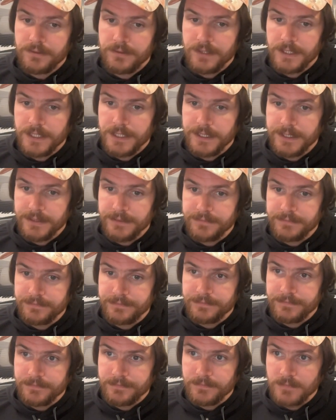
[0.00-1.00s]

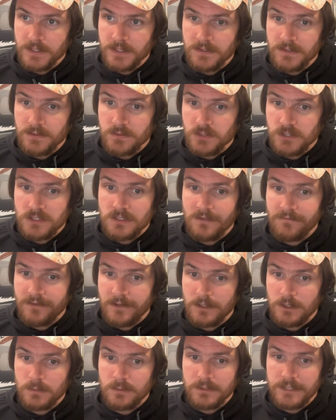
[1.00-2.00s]
It was just a
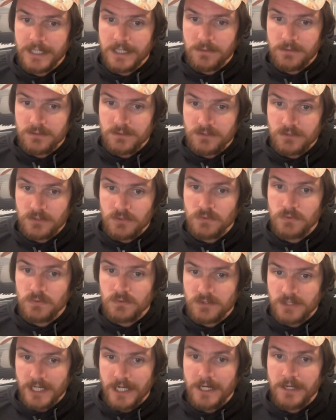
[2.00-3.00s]
variable that I was too
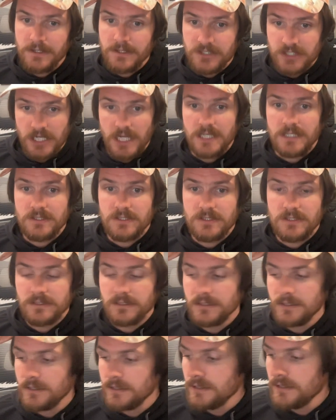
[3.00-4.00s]
scared to change.
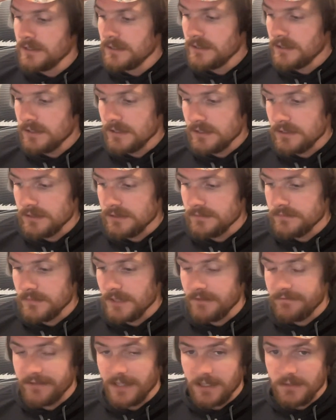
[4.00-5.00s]

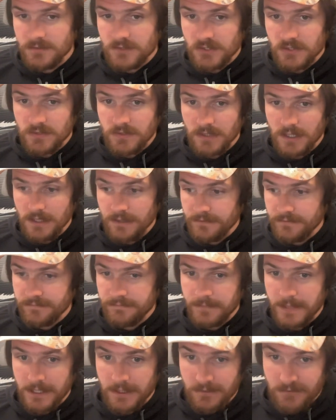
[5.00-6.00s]
I found a
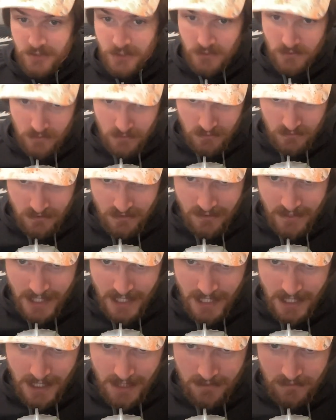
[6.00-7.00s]
pair of shoes
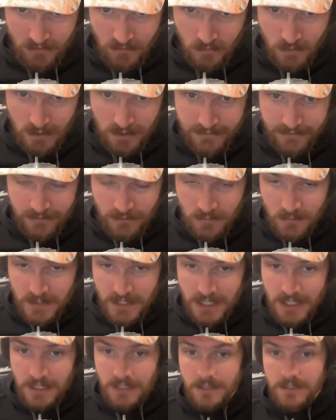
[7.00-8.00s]
that worked for
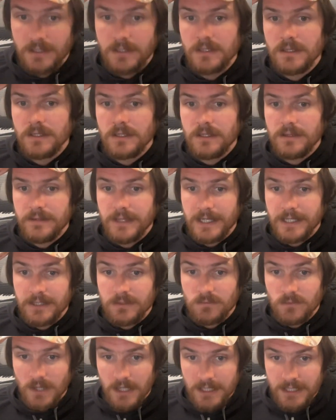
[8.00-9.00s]
me, that I
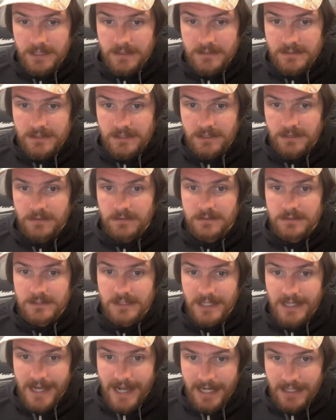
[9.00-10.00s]
could run in still and
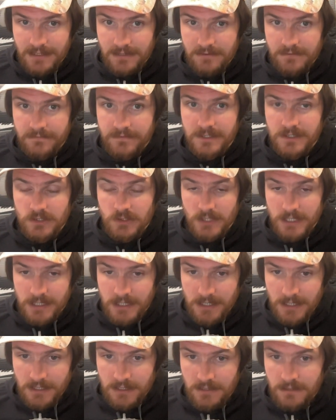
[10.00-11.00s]
stay active and train
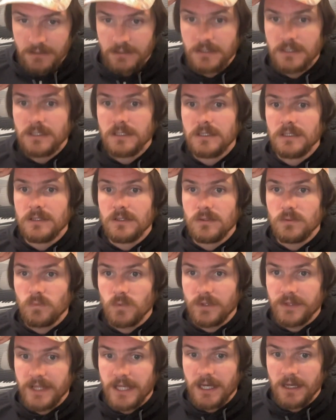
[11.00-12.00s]
in
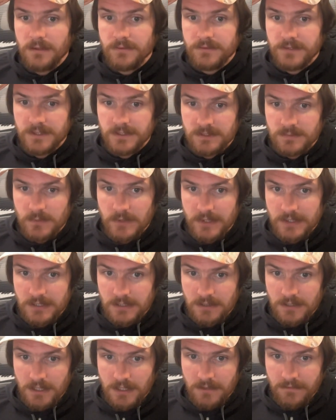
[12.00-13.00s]
without
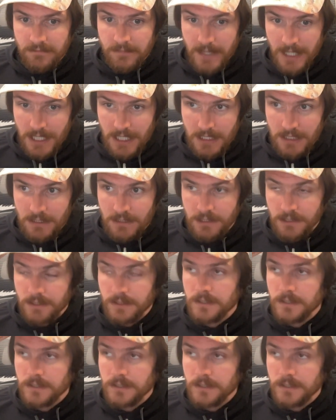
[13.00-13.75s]
experiencing a lot of pain.